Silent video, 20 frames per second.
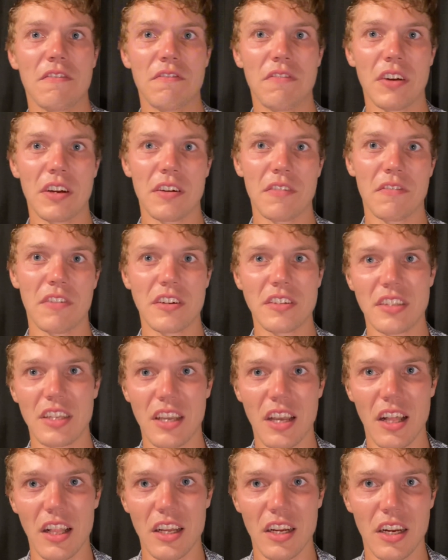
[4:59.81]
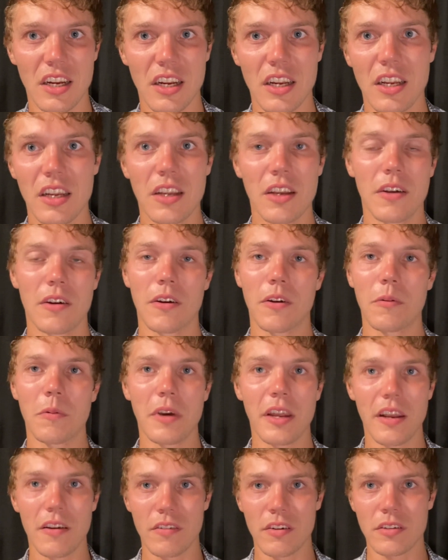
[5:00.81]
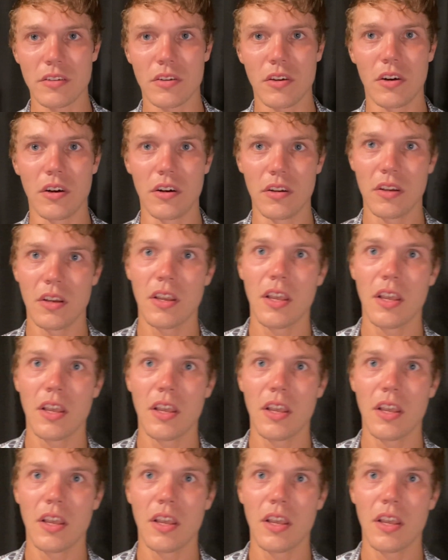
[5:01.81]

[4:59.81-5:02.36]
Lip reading: versicolor or whatever it's called.